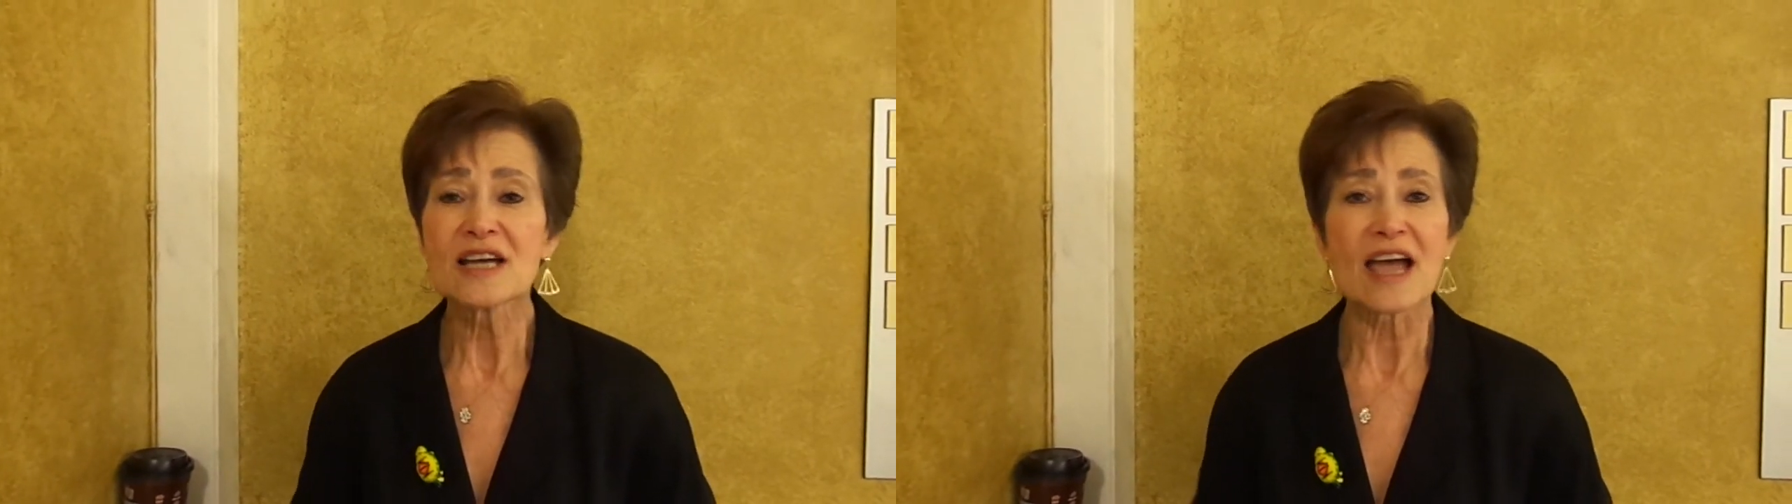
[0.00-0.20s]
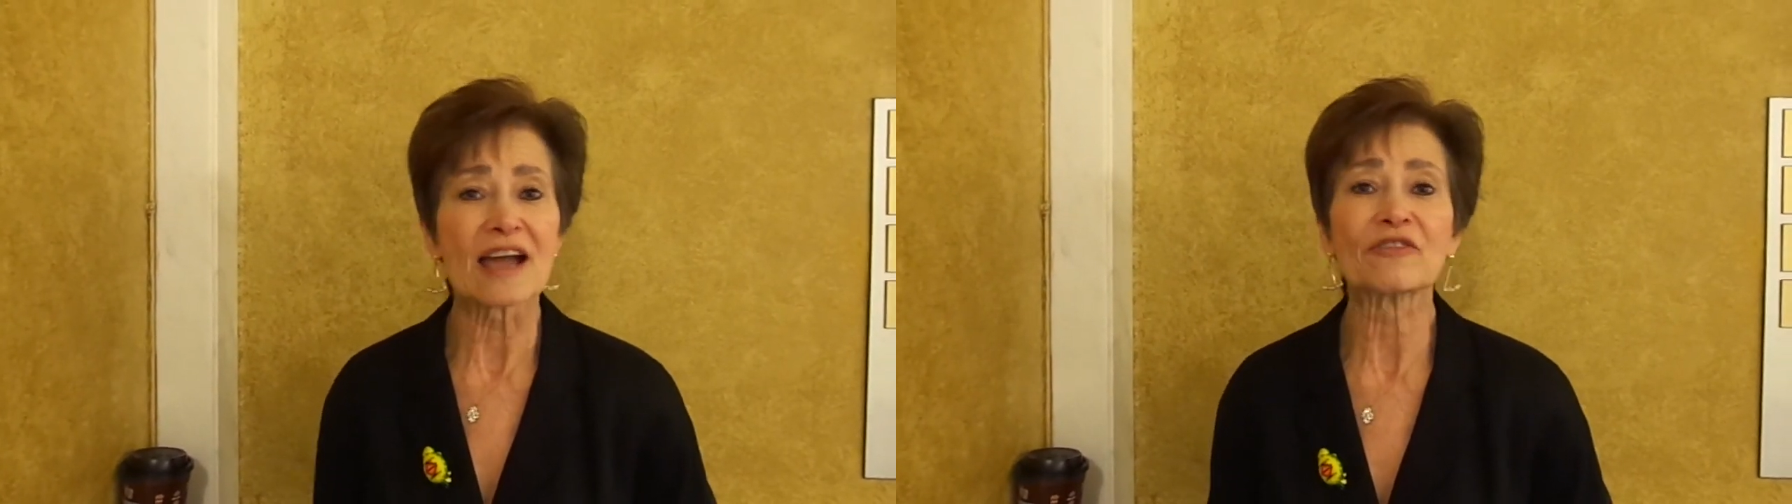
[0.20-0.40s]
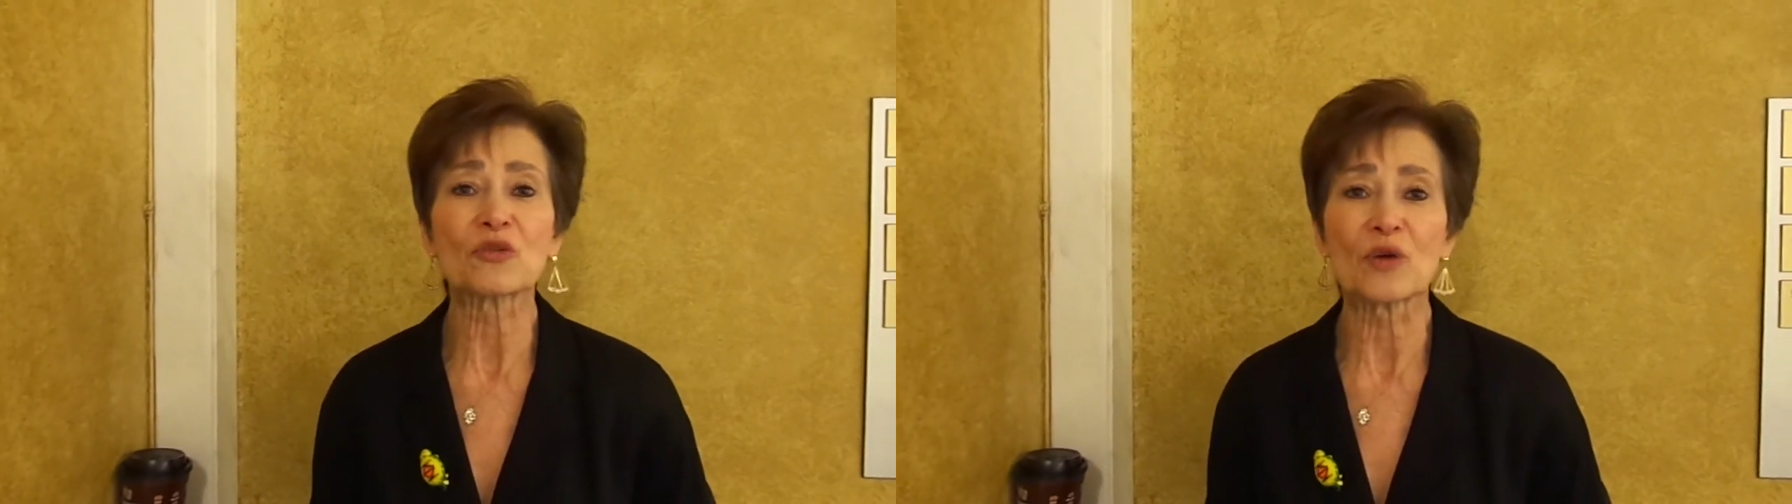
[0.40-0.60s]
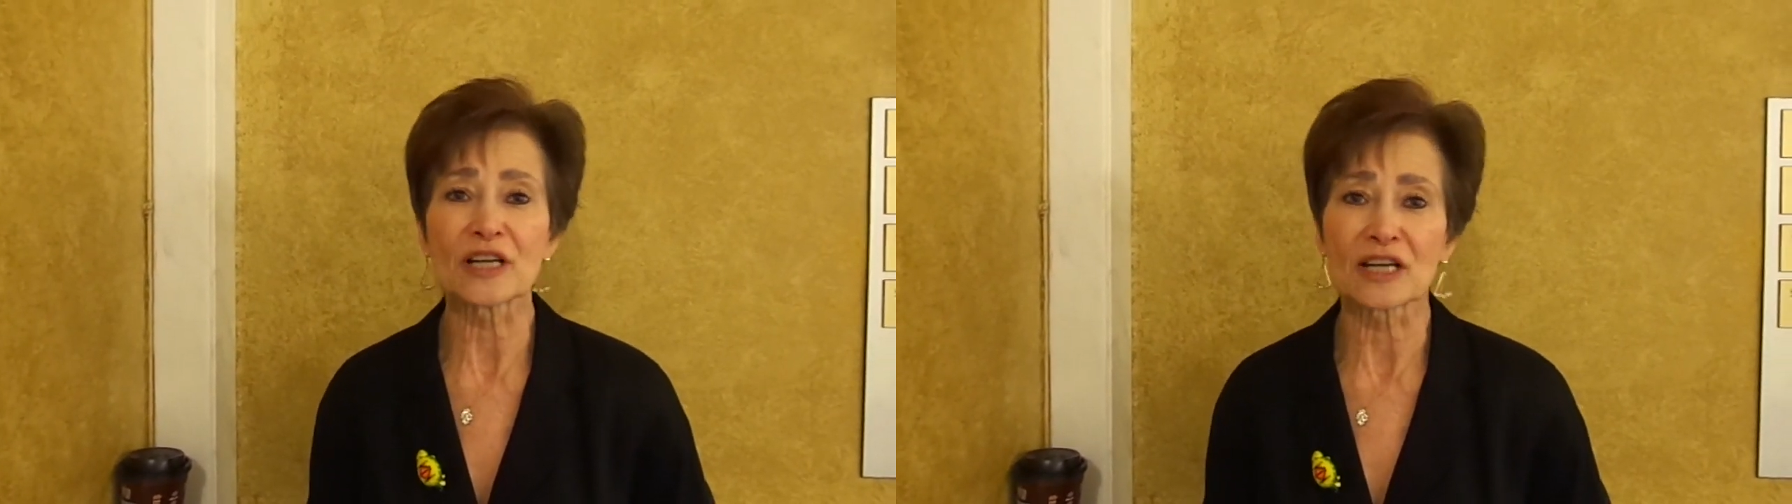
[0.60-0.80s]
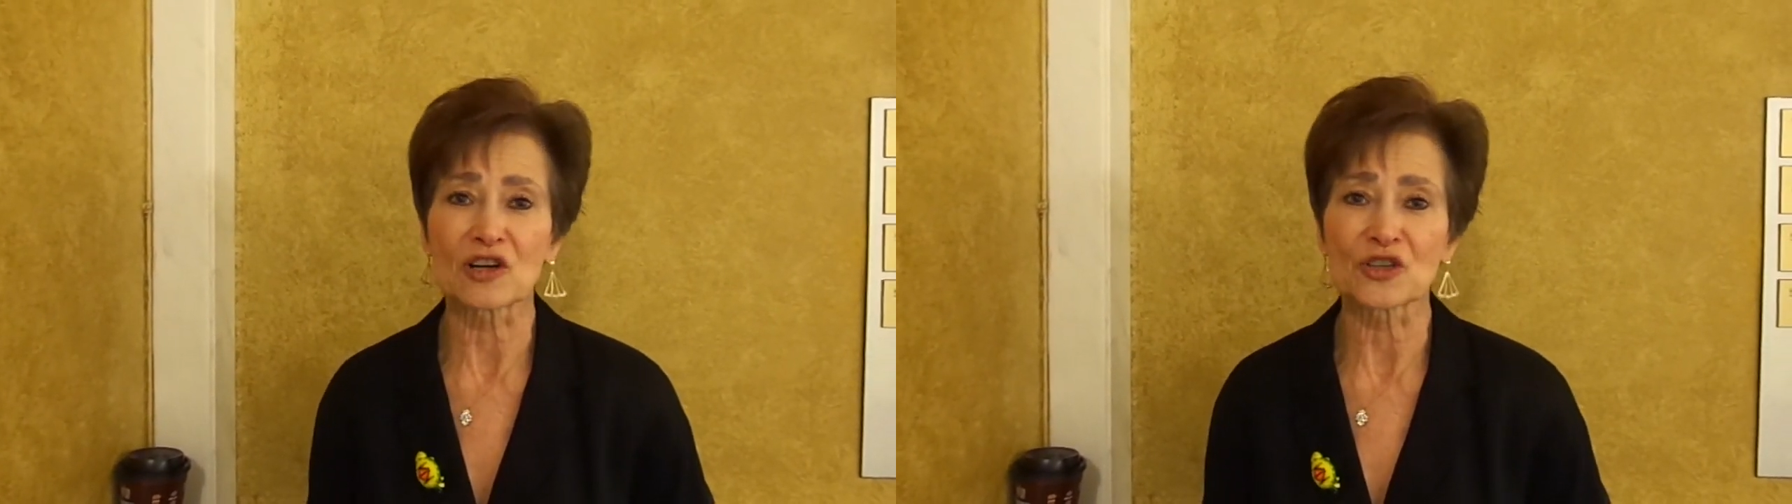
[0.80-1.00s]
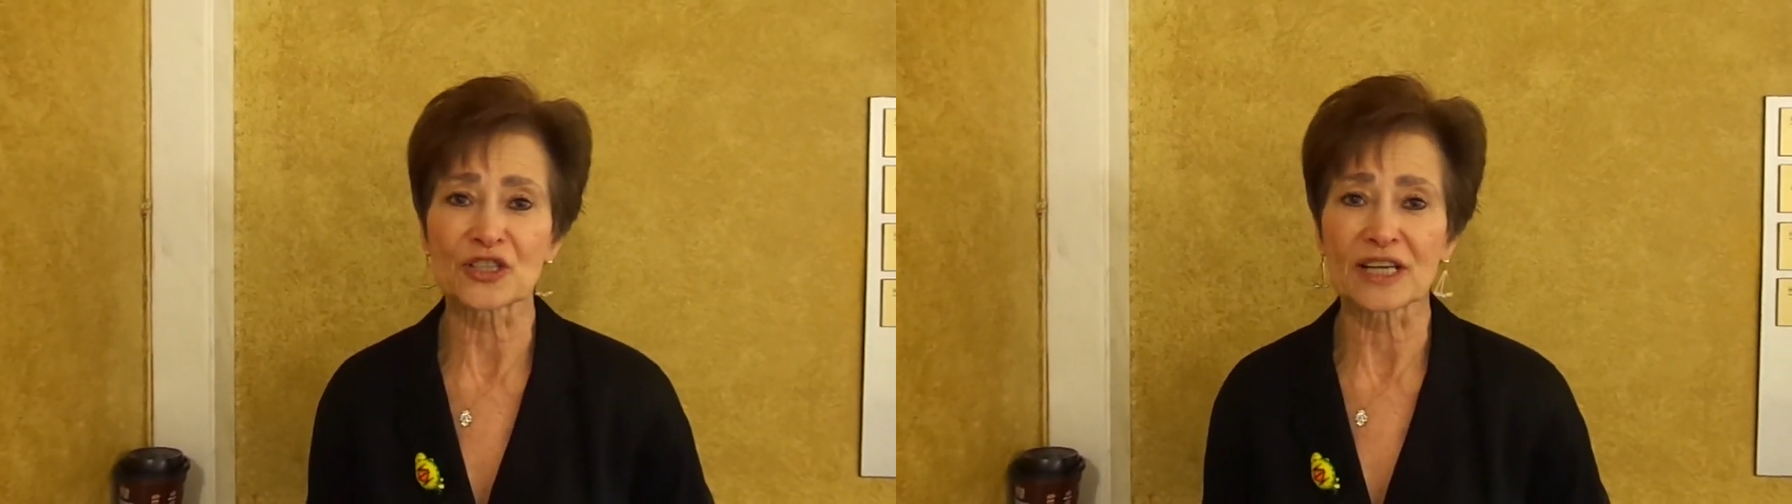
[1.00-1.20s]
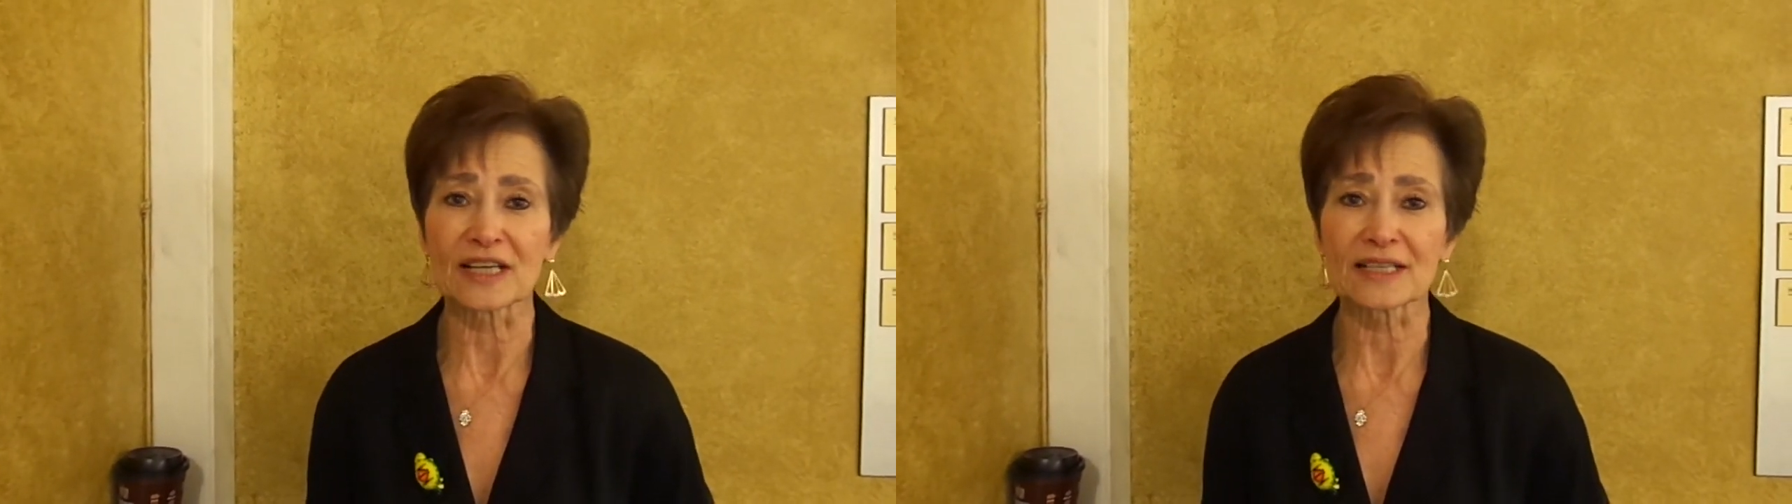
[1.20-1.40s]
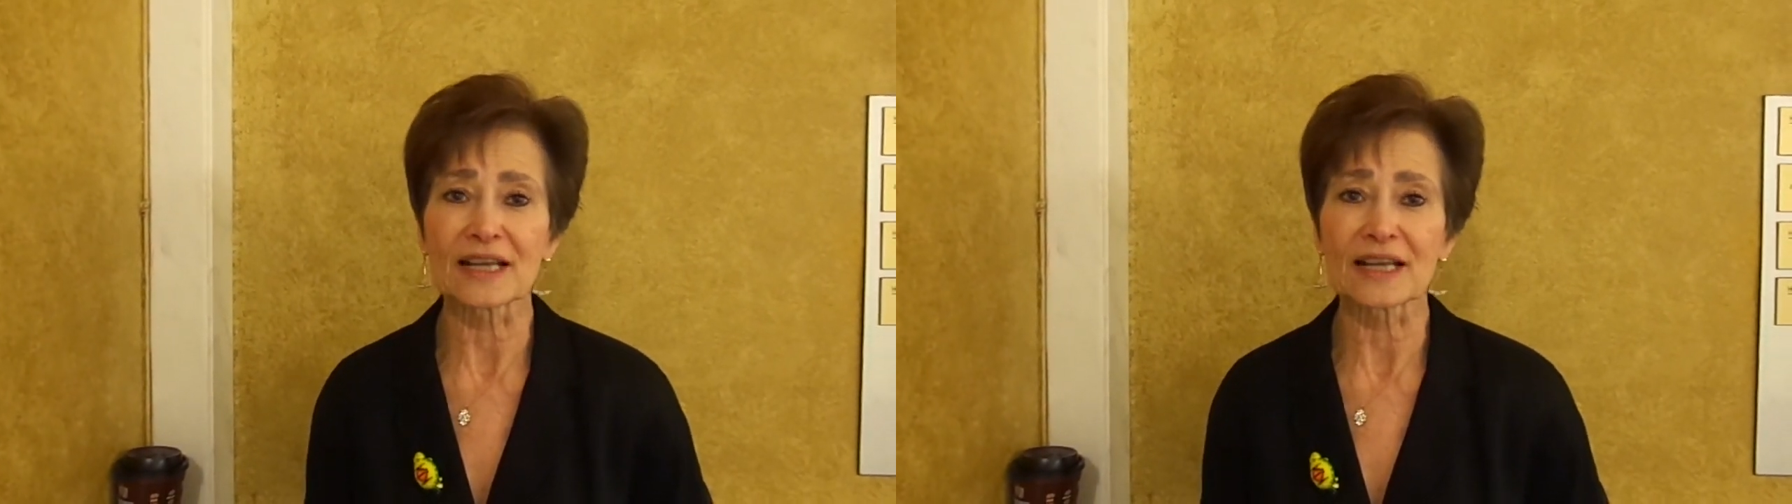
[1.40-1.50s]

everyone in our state.